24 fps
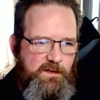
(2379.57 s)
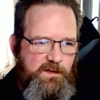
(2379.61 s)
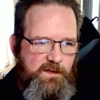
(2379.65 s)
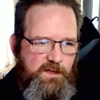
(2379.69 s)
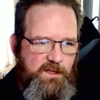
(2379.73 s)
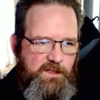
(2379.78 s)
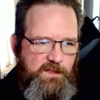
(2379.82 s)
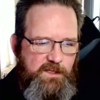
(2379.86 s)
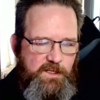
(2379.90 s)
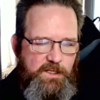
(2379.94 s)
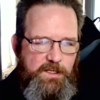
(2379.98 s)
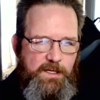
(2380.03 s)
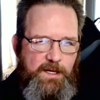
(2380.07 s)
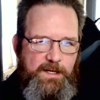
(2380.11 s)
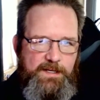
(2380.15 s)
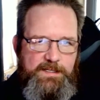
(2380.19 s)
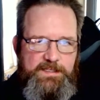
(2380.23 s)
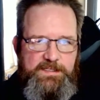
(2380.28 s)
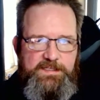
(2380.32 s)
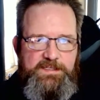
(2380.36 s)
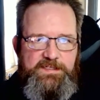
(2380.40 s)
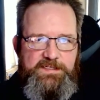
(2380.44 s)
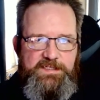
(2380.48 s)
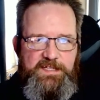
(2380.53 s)
in the
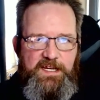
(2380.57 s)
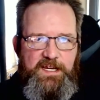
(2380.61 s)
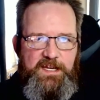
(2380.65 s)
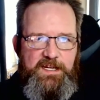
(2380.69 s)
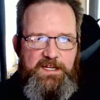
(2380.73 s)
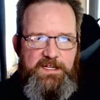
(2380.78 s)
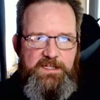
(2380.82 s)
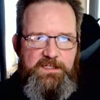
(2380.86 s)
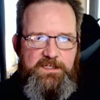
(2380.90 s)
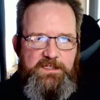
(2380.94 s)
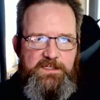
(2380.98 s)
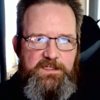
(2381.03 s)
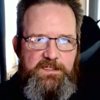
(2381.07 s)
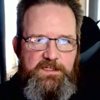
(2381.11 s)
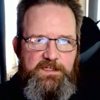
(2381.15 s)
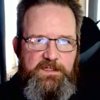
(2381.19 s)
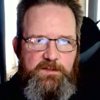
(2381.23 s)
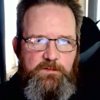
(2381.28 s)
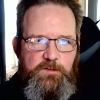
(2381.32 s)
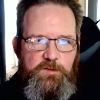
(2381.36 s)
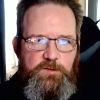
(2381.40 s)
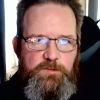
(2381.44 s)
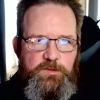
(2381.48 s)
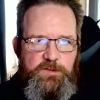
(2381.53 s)
United States,
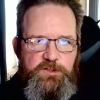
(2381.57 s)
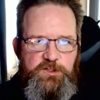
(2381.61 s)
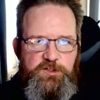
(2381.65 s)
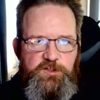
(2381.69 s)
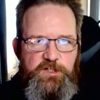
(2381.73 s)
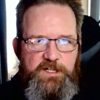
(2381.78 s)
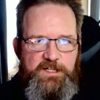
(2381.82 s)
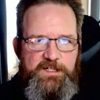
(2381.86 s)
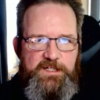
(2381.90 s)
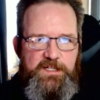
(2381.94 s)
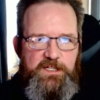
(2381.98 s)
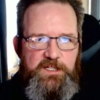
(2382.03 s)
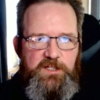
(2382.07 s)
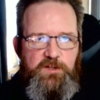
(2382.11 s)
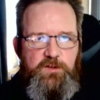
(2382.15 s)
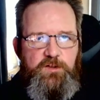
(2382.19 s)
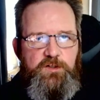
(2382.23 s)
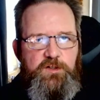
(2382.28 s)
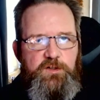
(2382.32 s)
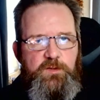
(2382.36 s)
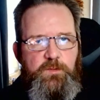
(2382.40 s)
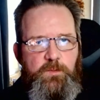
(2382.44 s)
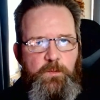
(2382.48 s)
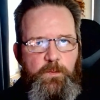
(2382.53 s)
it was restricted. You
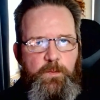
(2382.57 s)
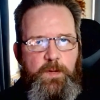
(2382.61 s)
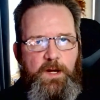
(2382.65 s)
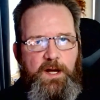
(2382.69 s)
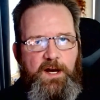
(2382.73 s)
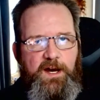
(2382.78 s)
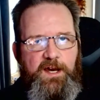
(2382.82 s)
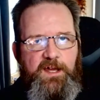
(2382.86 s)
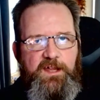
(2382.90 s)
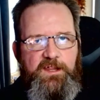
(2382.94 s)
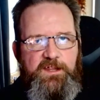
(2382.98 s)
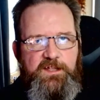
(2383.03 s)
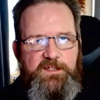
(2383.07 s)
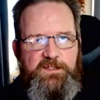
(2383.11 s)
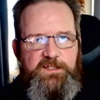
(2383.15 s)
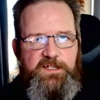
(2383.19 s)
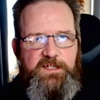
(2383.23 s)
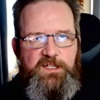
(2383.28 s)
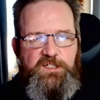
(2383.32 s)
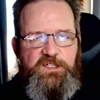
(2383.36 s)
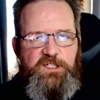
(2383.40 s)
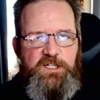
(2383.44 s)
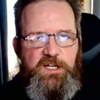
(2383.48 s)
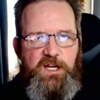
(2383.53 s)
couldn't buy the
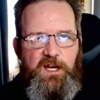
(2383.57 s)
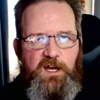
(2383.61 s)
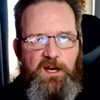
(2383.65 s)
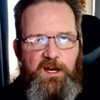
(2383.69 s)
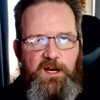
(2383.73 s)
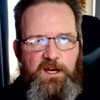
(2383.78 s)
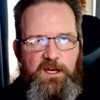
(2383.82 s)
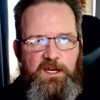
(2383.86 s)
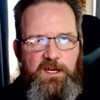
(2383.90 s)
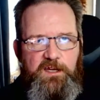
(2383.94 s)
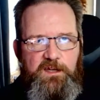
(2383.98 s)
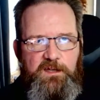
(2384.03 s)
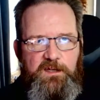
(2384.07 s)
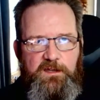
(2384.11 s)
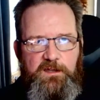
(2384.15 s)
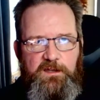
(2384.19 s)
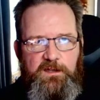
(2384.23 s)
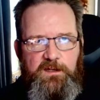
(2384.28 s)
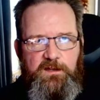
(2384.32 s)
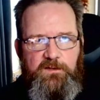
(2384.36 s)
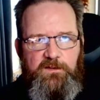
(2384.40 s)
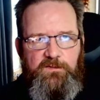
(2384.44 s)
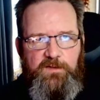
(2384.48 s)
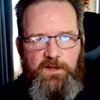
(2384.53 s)
DJI
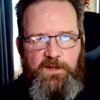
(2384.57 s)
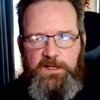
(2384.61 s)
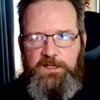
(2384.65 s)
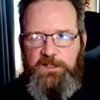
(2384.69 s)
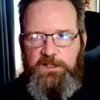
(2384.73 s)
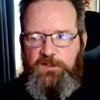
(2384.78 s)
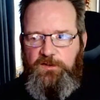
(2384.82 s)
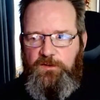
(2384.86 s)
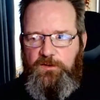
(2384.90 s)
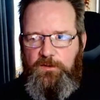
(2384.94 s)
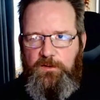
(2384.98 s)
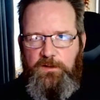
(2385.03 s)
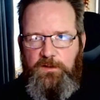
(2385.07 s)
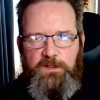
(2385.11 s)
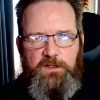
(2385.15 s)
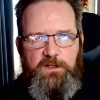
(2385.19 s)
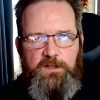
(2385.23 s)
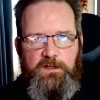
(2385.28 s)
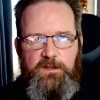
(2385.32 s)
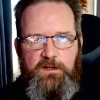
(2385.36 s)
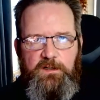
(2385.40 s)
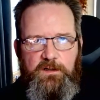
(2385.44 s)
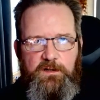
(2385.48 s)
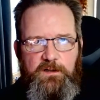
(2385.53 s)
flight controller.
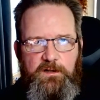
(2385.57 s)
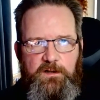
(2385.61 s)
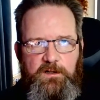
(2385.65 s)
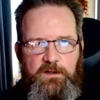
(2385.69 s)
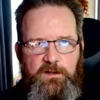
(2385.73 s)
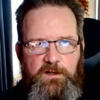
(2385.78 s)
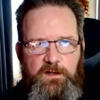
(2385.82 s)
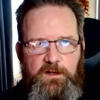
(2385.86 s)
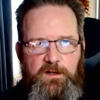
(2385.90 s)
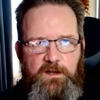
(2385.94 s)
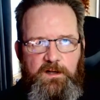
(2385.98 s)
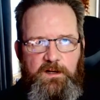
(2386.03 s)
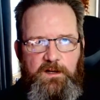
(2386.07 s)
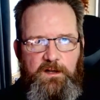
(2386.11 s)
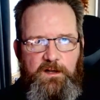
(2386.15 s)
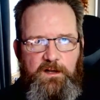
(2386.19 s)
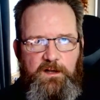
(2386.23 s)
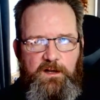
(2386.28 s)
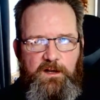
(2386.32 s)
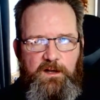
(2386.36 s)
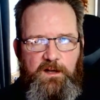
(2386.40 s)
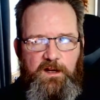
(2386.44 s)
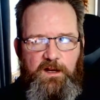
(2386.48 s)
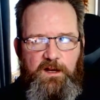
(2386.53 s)

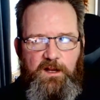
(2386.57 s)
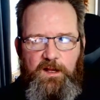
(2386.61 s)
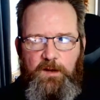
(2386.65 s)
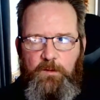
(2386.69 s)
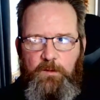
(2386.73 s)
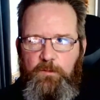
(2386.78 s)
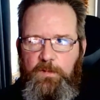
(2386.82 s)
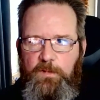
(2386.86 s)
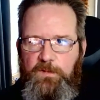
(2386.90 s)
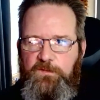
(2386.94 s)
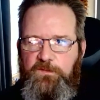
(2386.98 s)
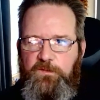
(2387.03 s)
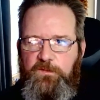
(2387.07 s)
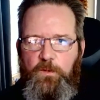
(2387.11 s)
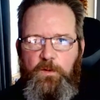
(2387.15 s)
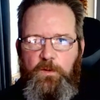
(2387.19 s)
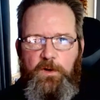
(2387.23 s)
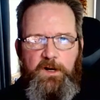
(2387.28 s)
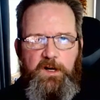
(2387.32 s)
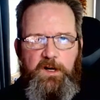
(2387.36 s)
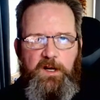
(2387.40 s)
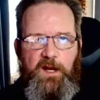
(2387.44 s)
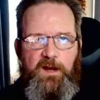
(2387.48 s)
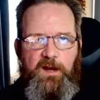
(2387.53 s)
Like, what
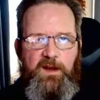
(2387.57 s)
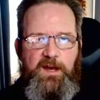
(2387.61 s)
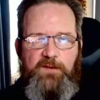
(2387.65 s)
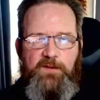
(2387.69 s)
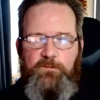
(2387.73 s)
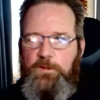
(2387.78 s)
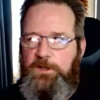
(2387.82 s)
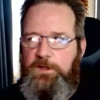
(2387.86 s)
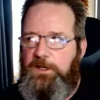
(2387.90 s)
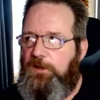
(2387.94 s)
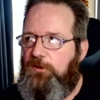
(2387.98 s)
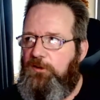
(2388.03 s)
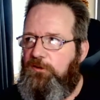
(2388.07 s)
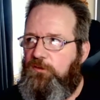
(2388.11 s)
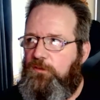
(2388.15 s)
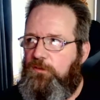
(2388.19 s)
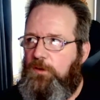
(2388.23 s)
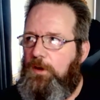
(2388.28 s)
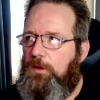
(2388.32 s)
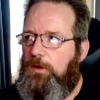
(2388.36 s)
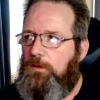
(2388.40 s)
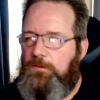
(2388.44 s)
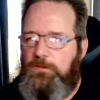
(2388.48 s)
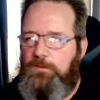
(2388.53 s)
for? I have one of your
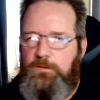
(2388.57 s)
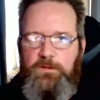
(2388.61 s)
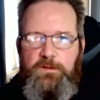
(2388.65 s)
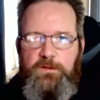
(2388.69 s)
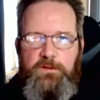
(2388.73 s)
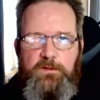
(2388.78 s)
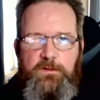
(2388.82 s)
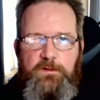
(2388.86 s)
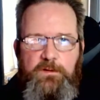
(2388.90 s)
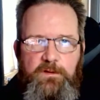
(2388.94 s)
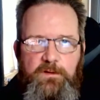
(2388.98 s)
drones.